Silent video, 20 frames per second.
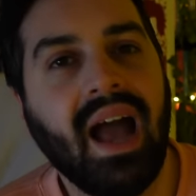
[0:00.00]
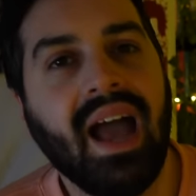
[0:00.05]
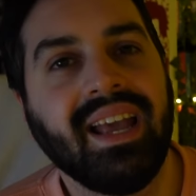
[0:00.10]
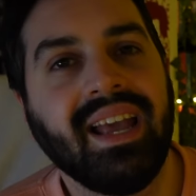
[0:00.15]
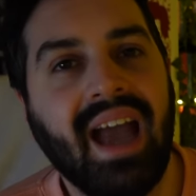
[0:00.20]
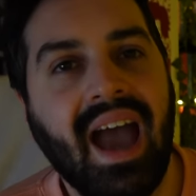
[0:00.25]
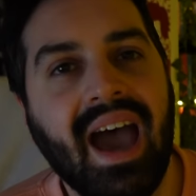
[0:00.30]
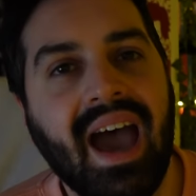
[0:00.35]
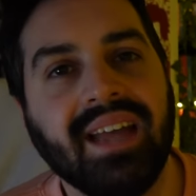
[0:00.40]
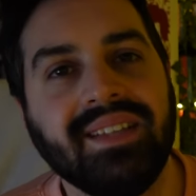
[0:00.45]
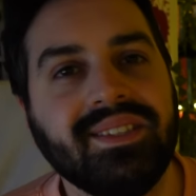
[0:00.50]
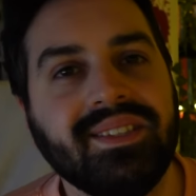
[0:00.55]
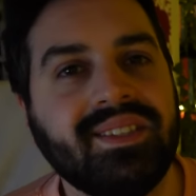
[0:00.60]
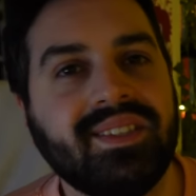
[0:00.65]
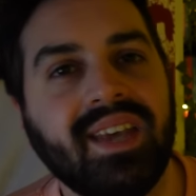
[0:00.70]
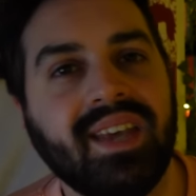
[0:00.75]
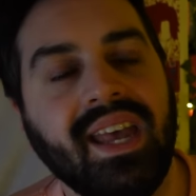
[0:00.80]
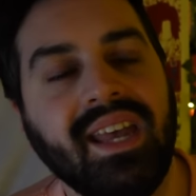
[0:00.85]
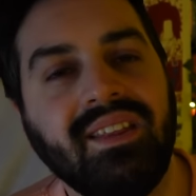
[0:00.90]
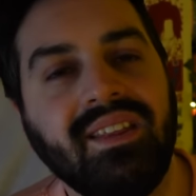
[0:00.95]
I can
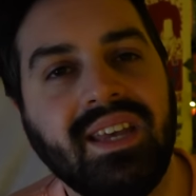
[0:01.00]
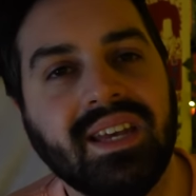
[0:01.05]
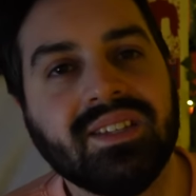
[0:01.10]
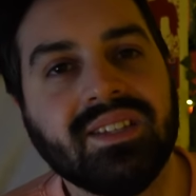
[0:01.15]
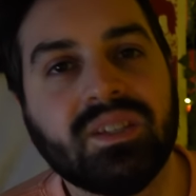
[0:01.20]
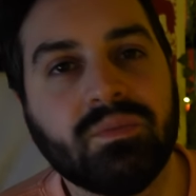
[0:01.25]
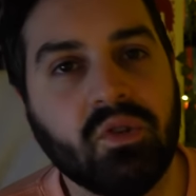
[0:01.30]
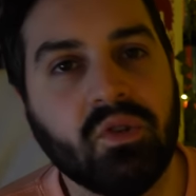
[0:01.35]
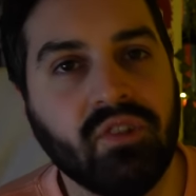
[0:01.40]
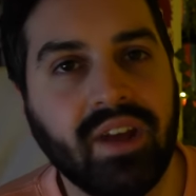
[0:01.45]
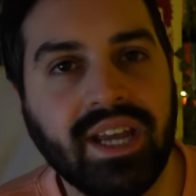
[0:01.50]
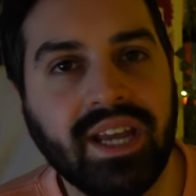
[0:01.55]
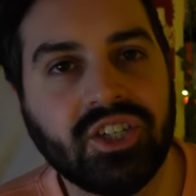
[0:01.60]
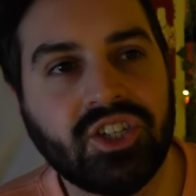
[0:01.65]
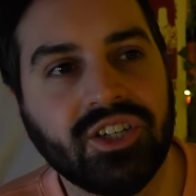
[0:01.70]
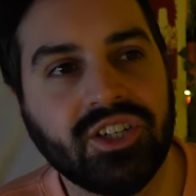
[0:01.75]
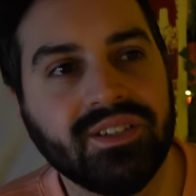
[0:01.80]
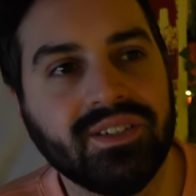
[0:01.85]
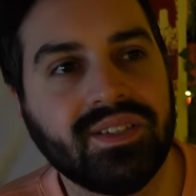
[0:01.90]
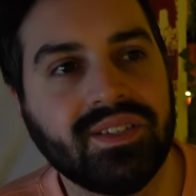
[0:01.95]
say the
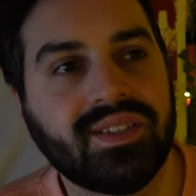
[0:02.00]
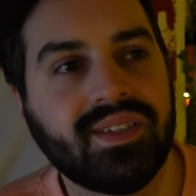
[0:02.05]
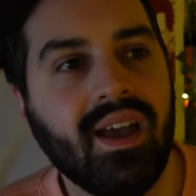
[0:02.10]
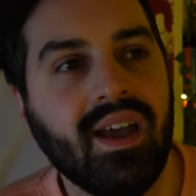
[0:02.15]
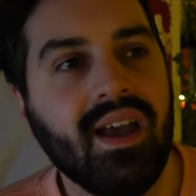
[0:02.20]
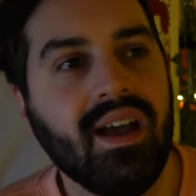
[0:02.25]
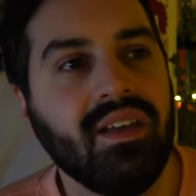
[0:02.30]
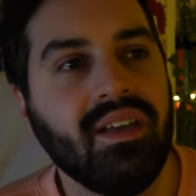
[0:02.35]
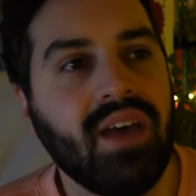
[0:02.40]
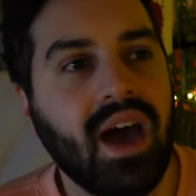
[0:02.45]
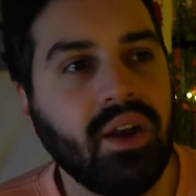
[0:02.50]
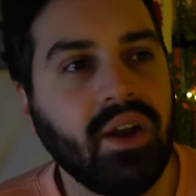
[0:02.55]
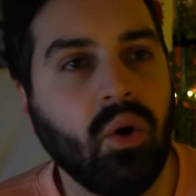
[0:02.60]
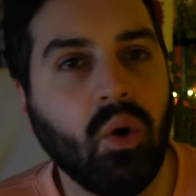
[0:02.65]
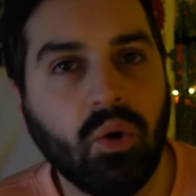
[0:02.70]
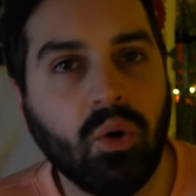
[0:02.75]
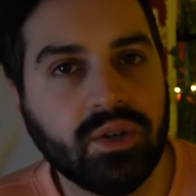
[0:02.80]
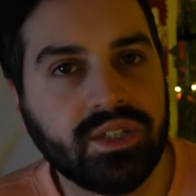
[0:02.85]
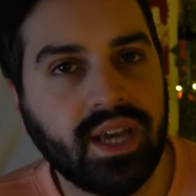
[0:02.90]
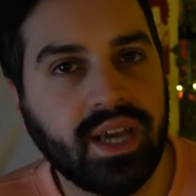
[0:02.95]
inspirations that
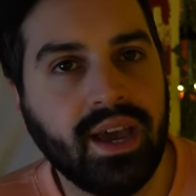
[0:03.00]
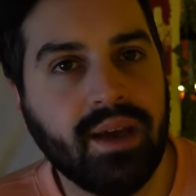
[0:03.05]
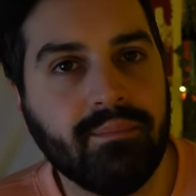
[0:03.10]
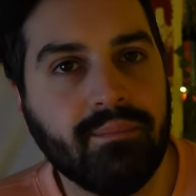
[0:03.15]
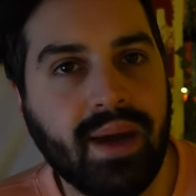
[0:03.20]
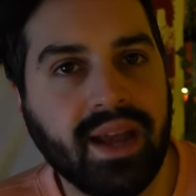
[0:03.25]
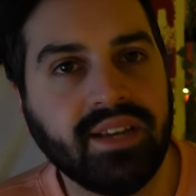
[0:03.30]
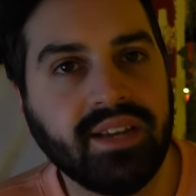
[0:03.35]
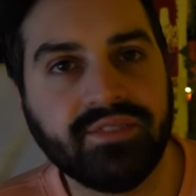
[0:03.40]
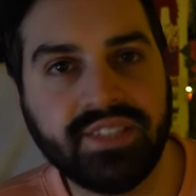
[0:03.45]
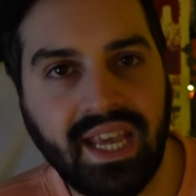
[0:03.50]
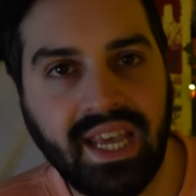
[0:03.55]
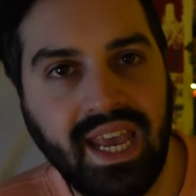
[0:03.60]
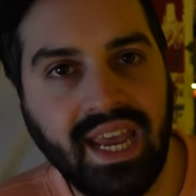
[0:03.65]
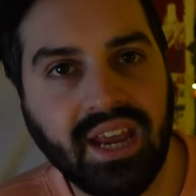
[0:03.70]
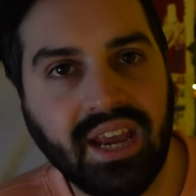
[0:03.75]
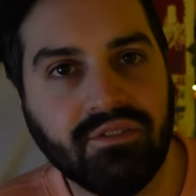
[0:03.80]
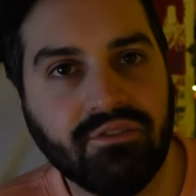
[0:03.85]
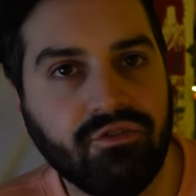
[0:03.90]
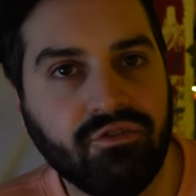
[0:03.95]
Oda might have
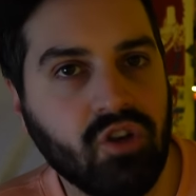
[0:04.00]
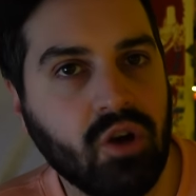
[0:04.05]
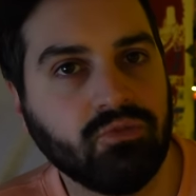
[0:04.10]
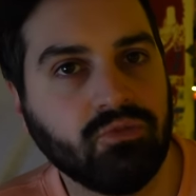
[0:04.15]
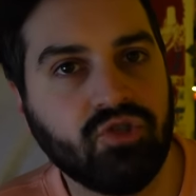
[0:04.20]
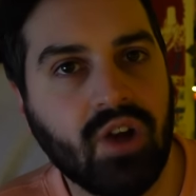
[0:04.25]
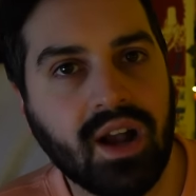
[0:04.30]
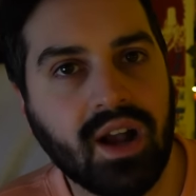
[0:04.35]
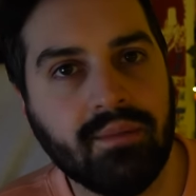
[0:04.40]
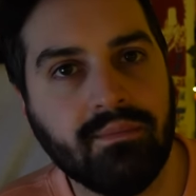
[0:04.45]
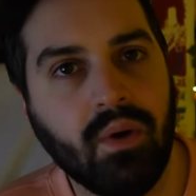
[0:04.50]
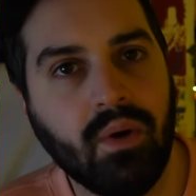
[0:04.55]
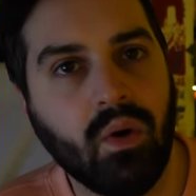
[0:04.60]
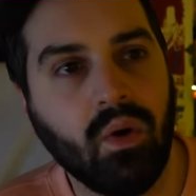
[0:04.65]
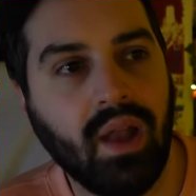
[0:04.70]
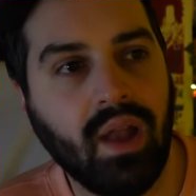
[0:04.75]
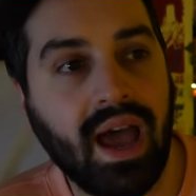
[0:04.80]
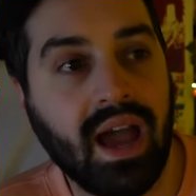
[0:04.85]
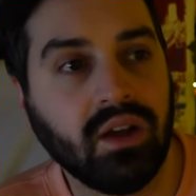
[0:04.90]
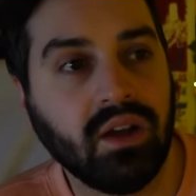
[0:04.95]
taken from Dragon
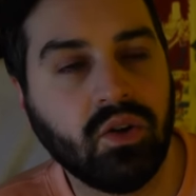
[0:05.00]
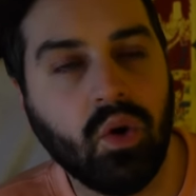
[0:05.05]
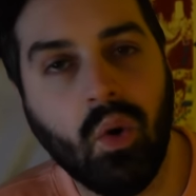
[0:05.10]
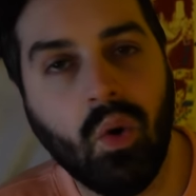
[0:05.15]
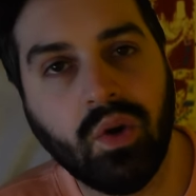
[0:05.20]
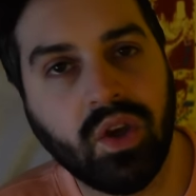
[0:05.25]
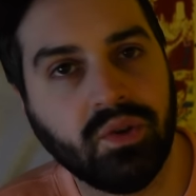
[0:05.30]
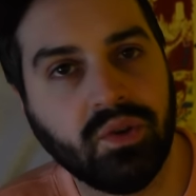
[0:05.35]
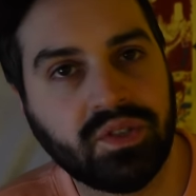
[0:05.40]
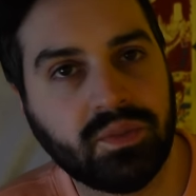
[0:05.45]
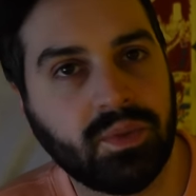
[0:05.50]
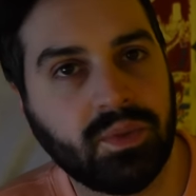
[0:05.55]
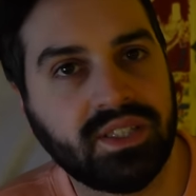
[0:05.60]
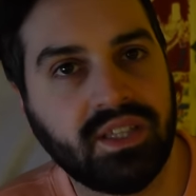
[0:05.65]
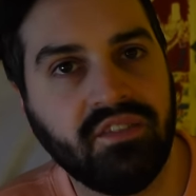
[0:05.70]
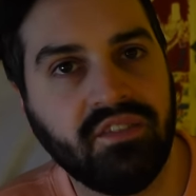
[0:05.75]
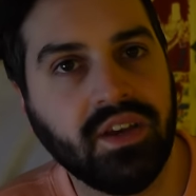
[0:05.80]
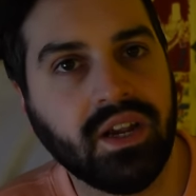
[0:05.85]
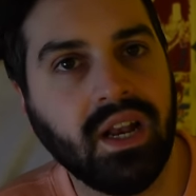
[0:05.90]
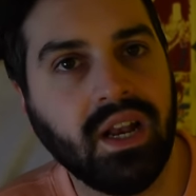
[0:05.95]
Ball and Goku
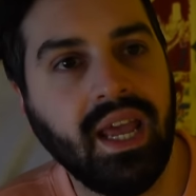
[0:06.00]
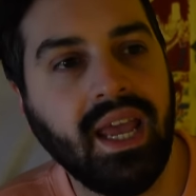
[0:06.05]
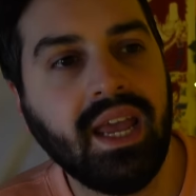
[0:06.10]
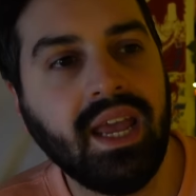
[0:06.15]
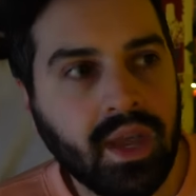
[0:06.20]
specifically